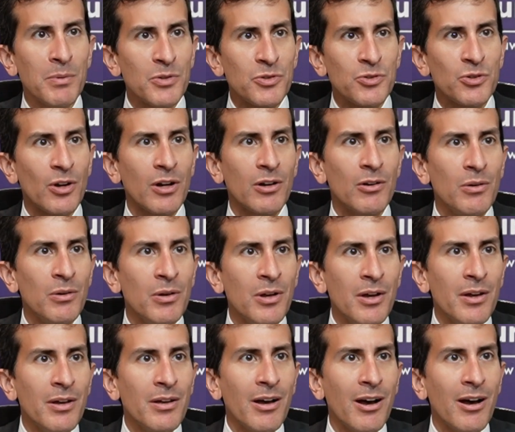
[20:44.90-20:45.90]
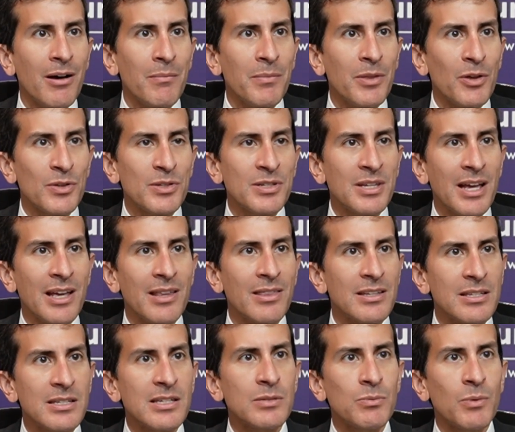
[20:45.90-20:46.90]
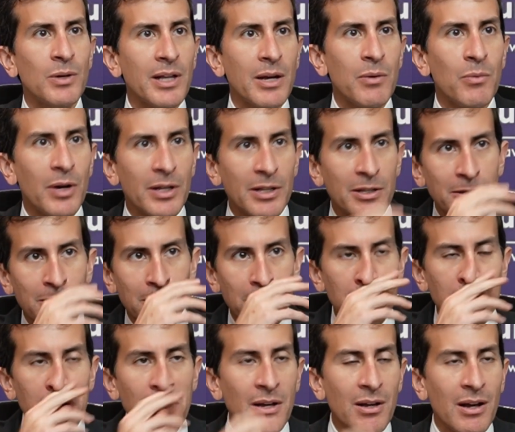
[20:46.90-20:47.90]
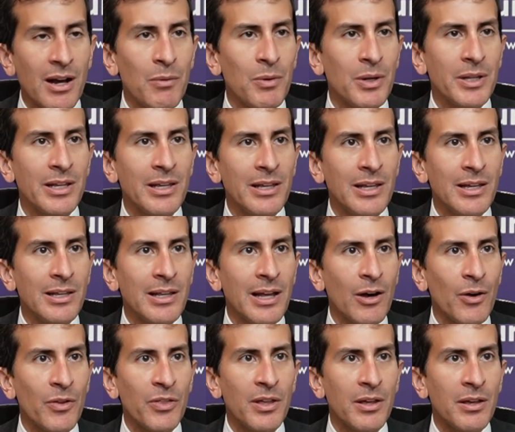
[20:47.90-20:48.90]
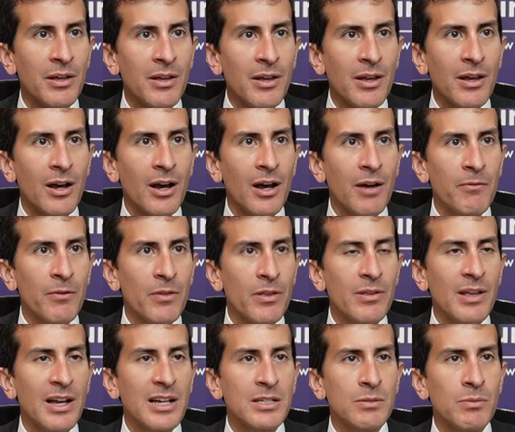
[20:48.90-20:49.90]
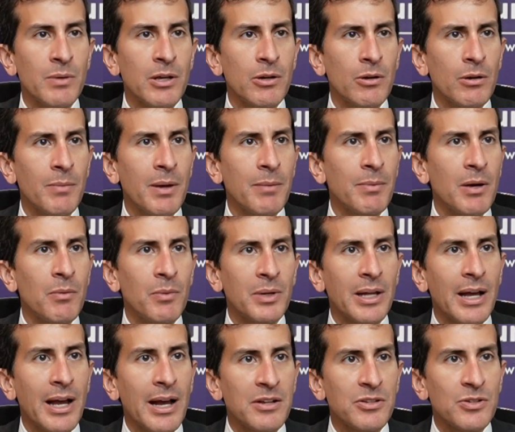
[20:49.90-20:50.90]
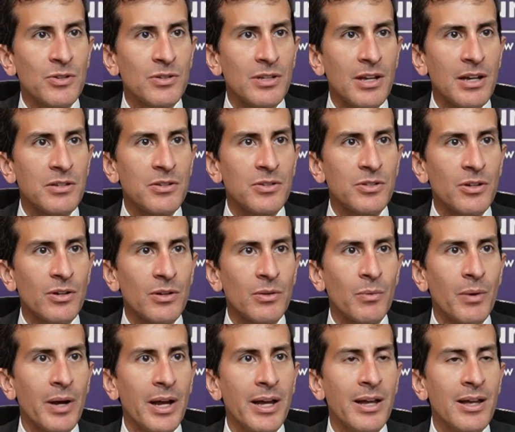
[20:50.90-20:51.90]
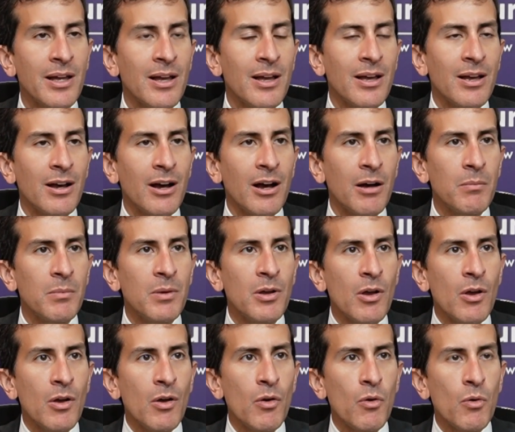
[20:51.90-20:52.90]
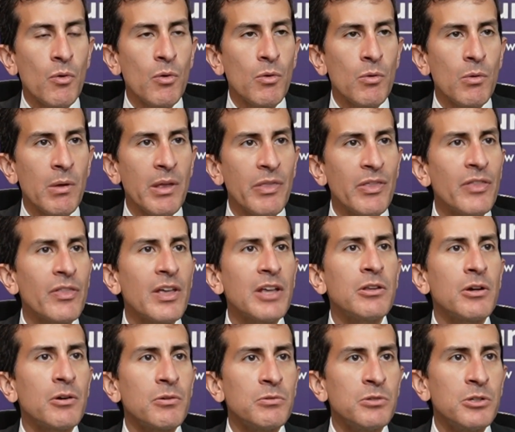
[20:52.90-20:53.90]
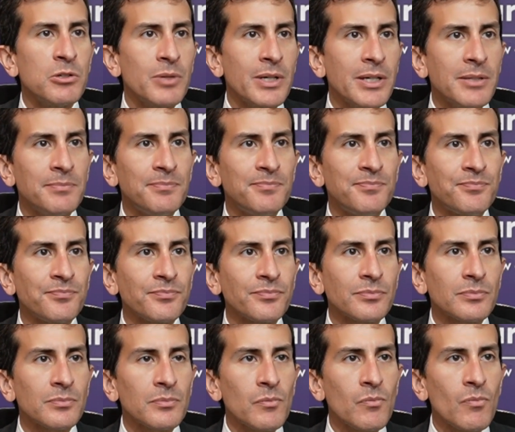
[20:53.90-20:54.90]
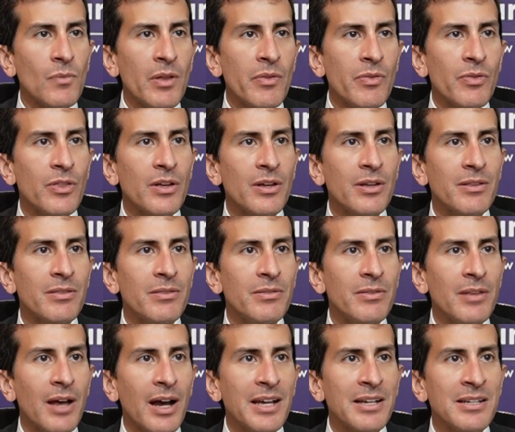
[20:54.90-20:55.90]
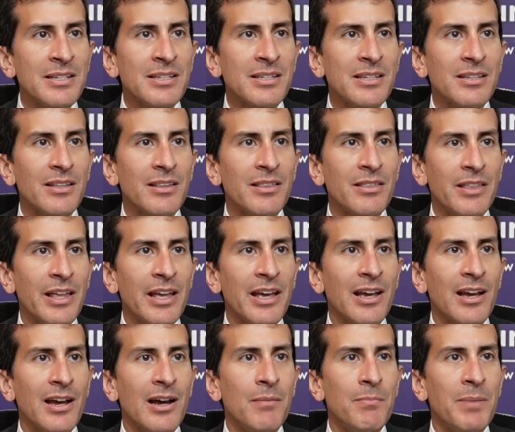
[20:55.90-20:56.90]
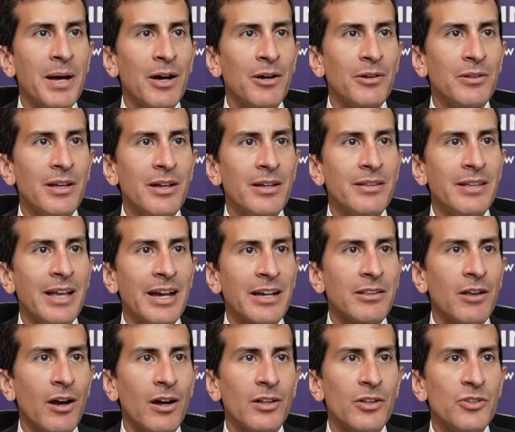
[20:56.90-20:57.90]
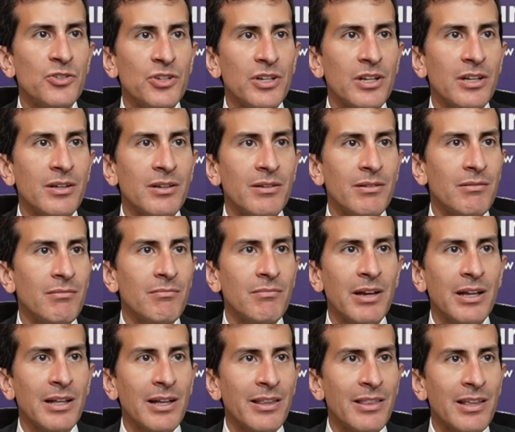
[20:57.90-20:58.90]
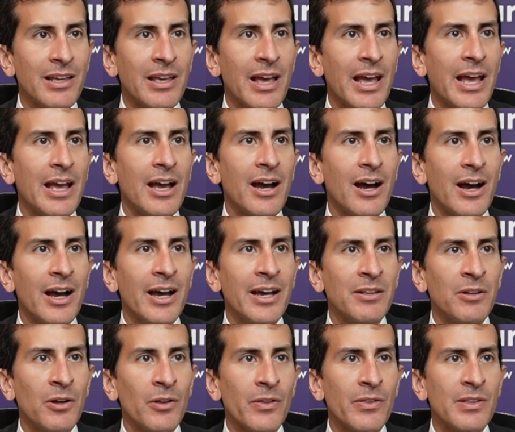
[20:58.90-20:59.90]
struggle. They'll say, this is what I want to do. I want to eat healthy for the next week, or maybe I want to exercise a certain way. And then they don't do it. The nice thing about technology, and I think AI and all of